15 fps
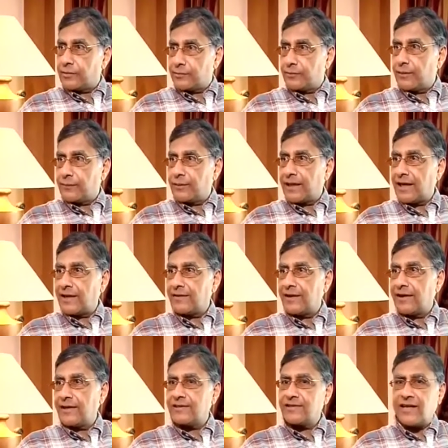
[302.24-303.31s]
which people had
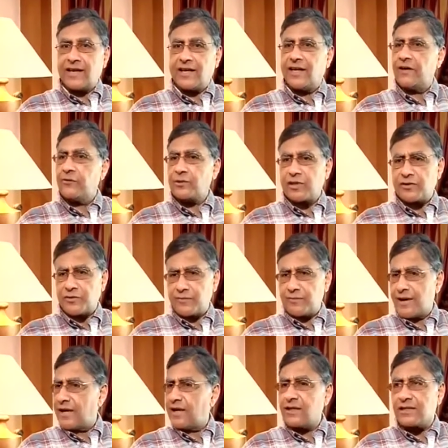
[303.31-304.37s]
read. And secondly, it was a
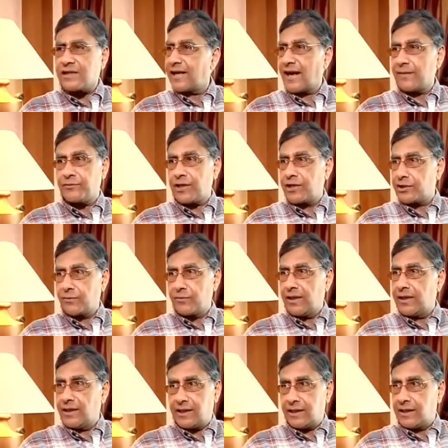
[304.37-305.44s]
tremendous adaptation by
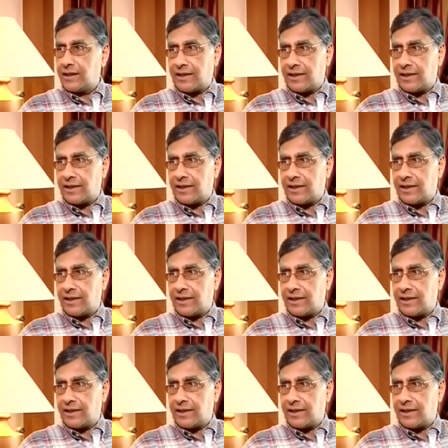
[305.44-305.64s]
Nikhila